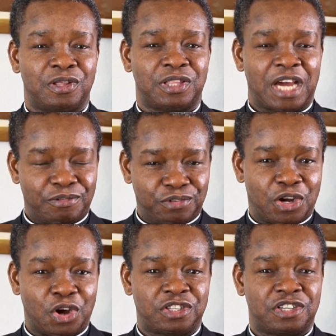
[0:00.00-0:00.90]
they have
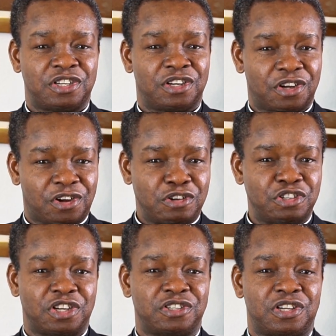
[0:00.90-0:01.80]
got
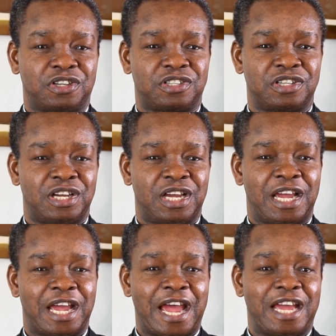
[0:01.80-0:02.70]
consciences.
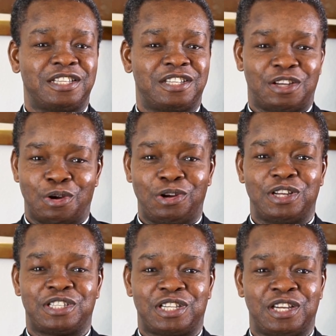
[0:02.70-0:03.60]
And the
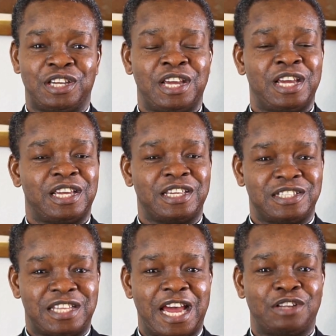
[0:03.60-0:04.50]
Holy See
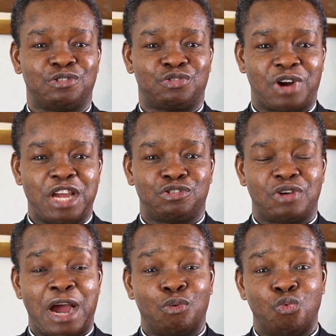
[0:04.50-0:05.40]
is there to try
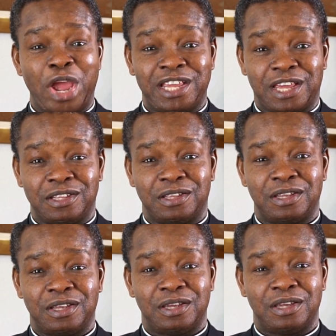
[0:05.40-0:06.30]
to awaken
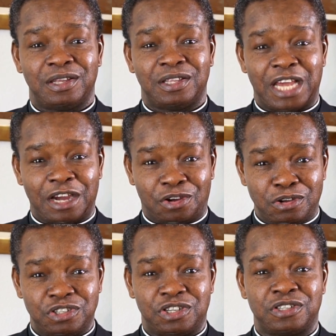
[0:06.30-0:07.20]
their
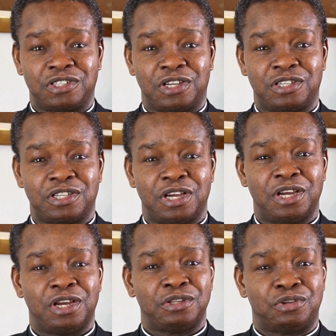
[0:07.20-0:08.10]
consciences
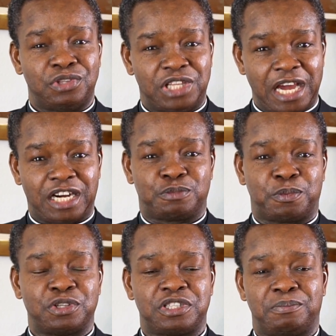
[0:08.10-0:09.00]
to their
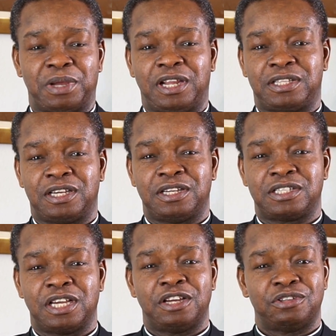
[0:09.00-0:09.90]

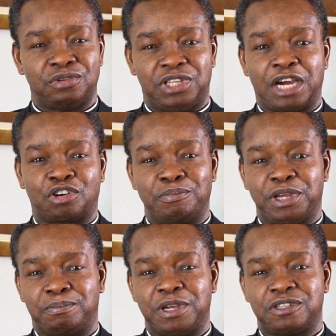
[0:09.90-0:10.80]
responsibilities, to their
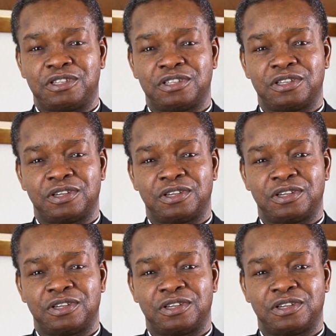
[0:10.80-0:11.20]
commitments.